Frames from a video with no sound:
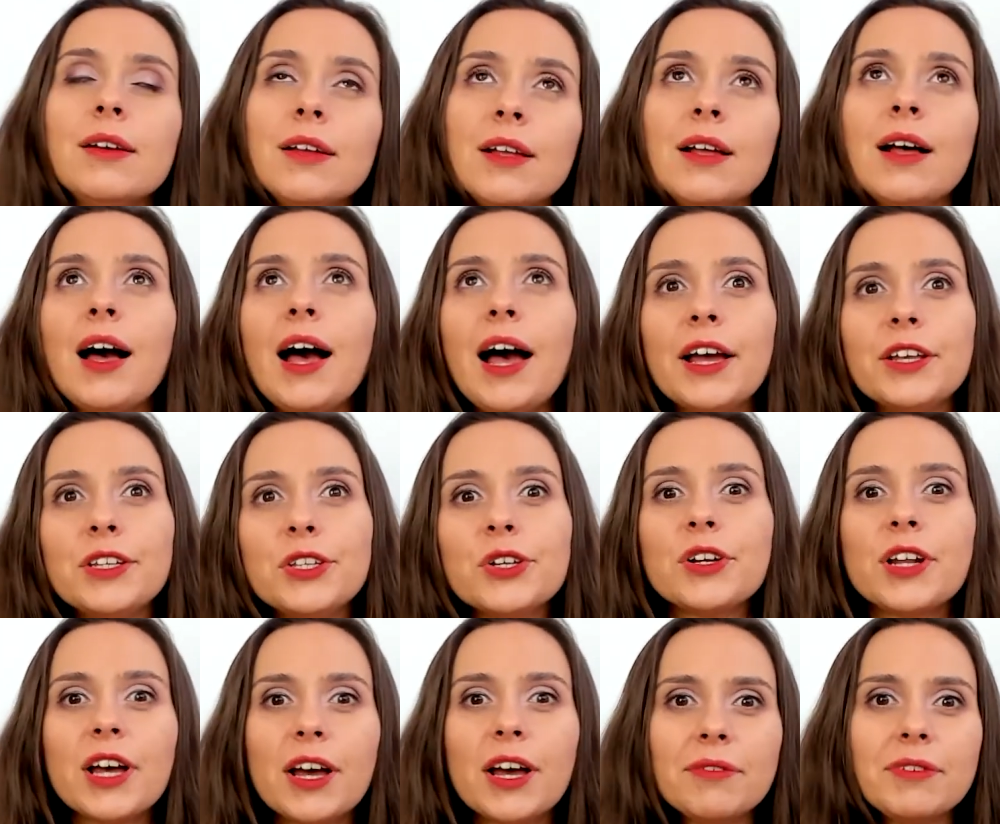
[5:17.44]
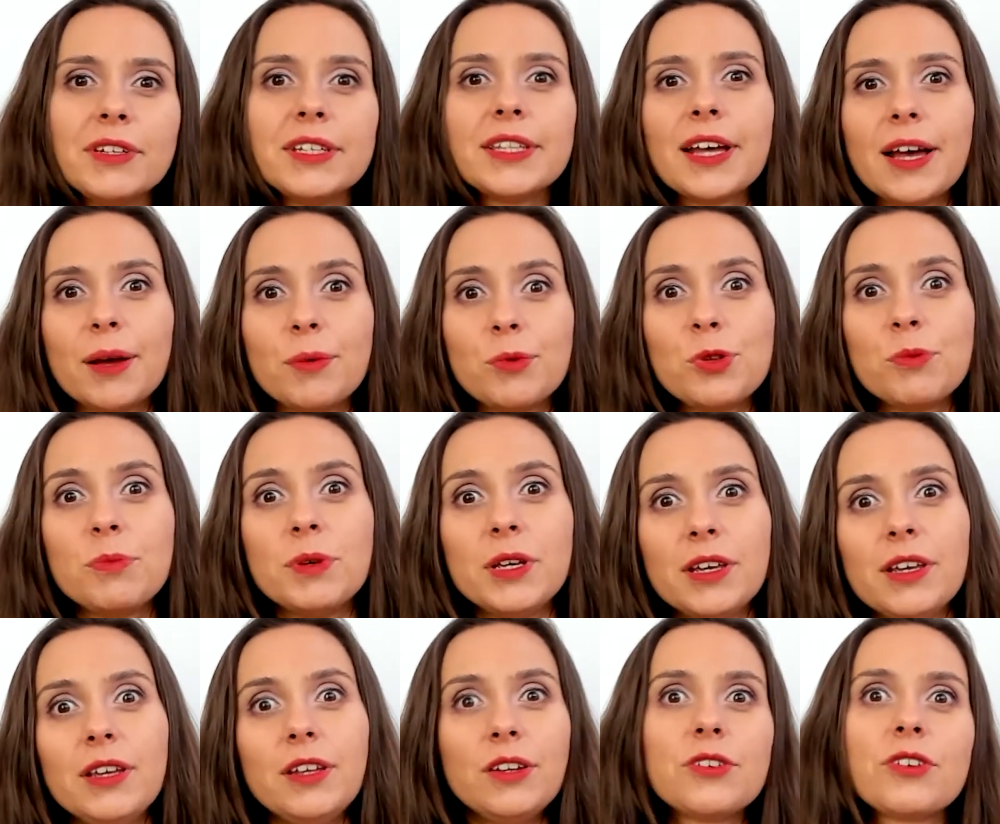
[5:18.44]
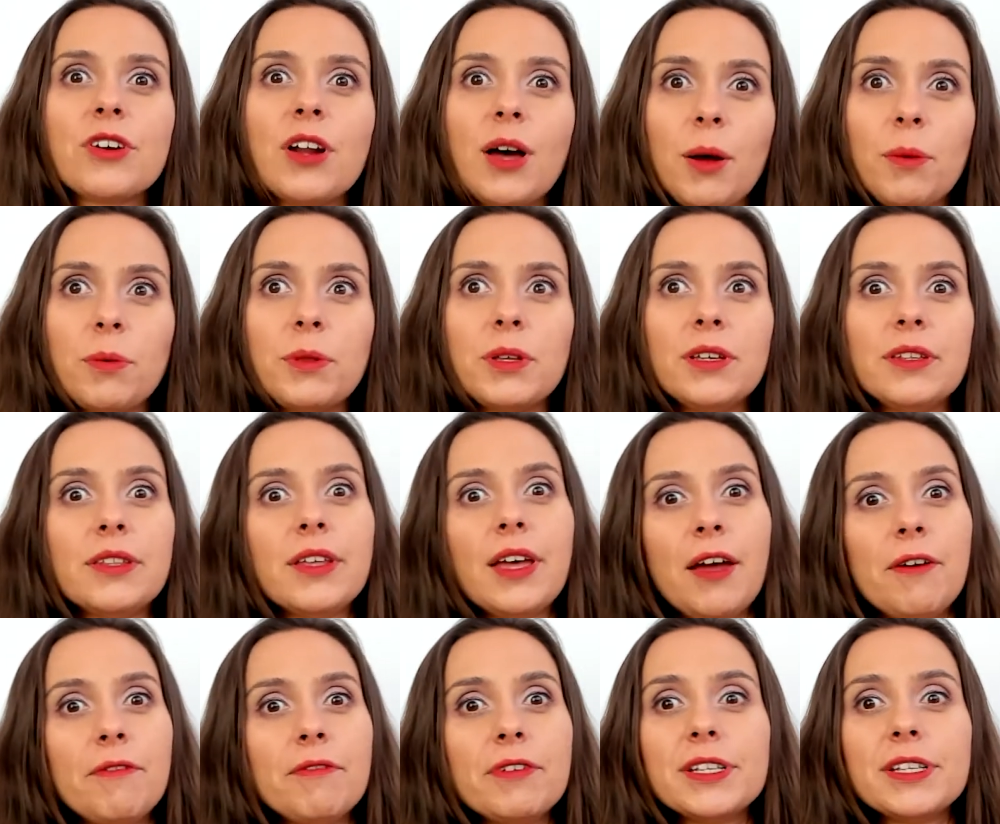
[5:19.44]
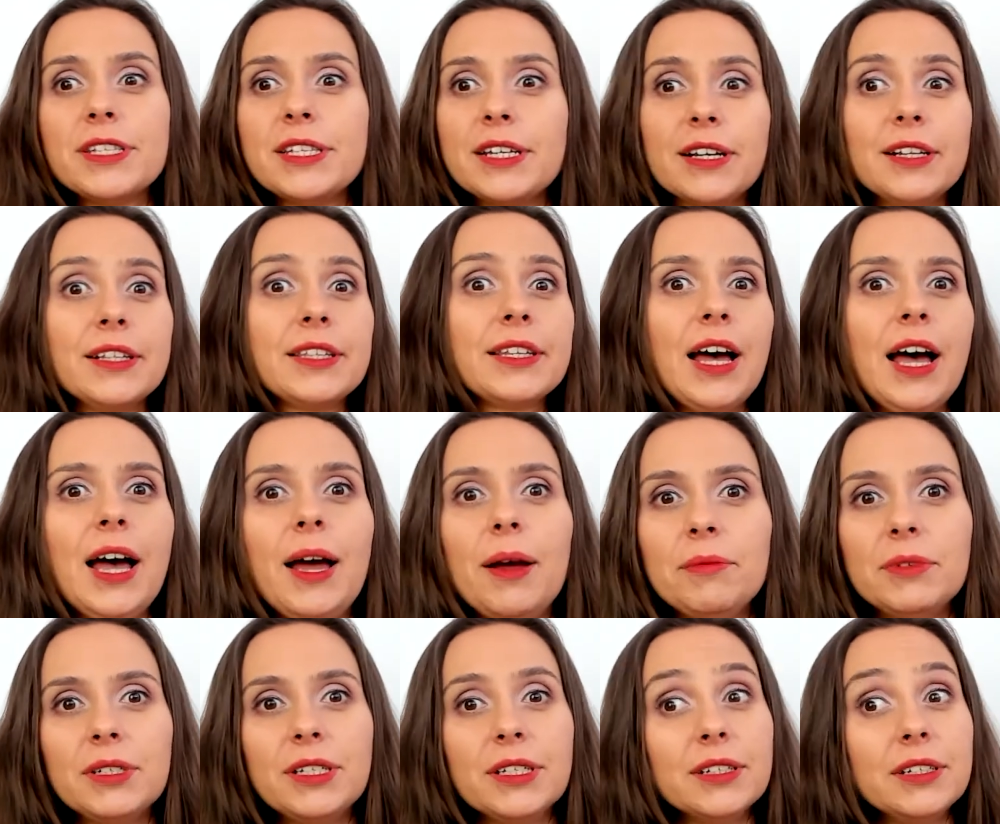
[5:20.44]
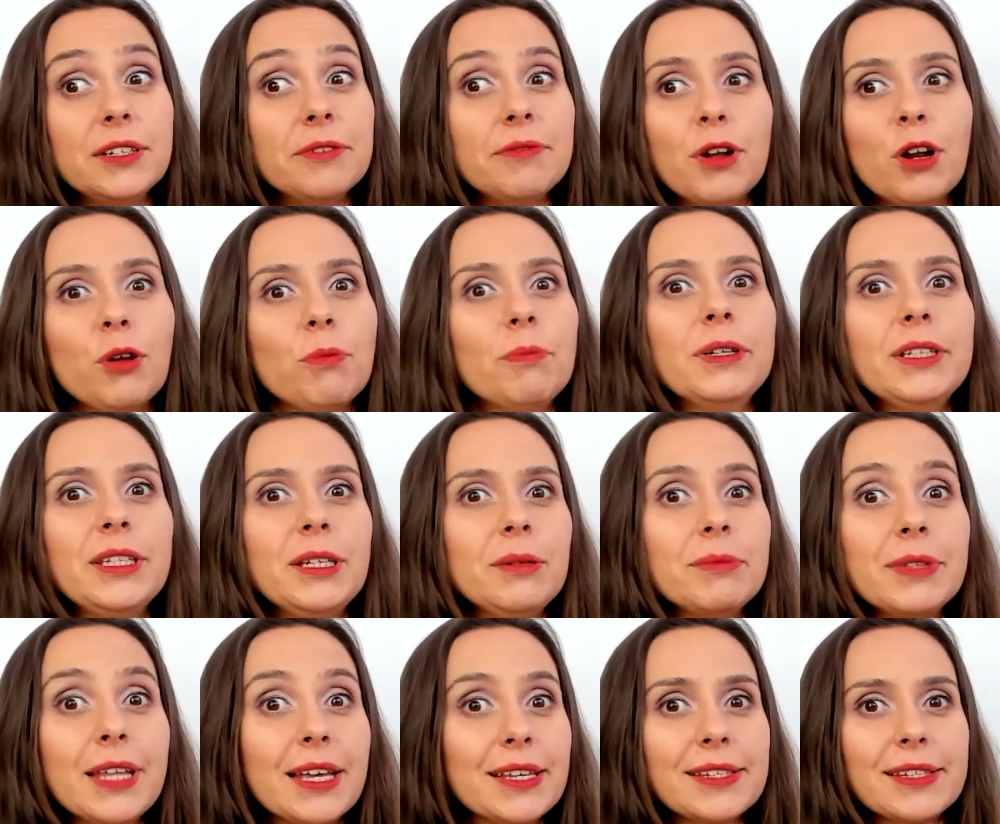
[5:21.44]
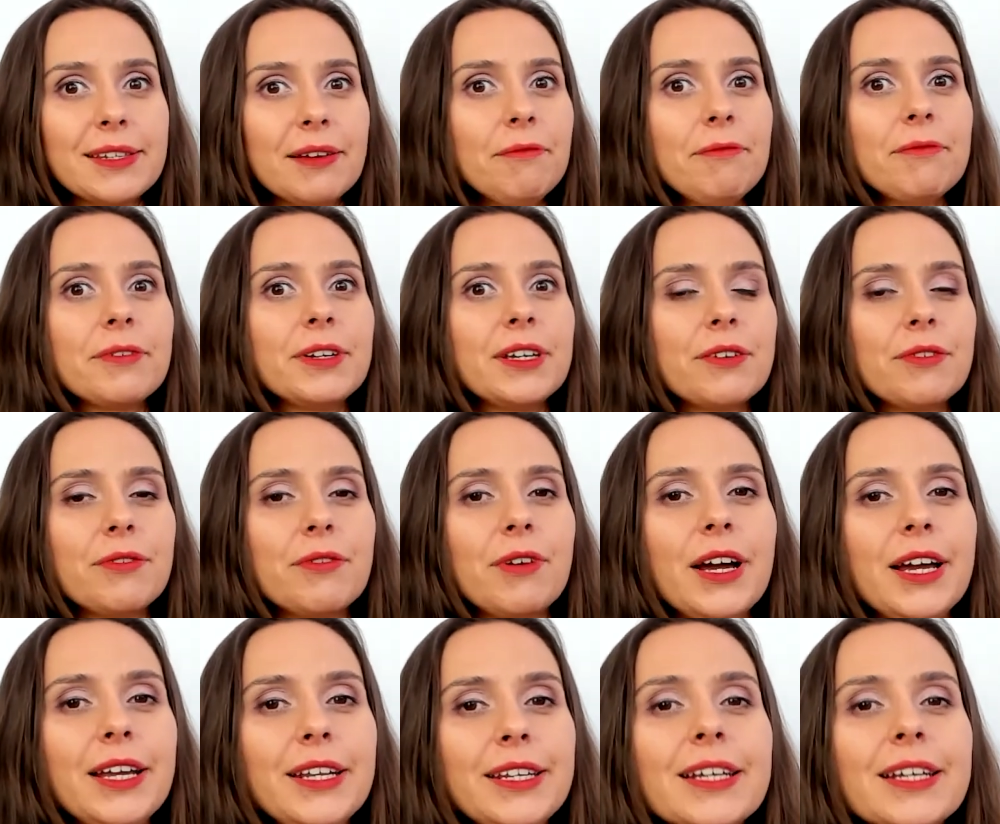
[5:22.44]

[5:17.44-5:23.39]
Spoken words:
I don't have the time to be interrupted every single time the development team does something, right?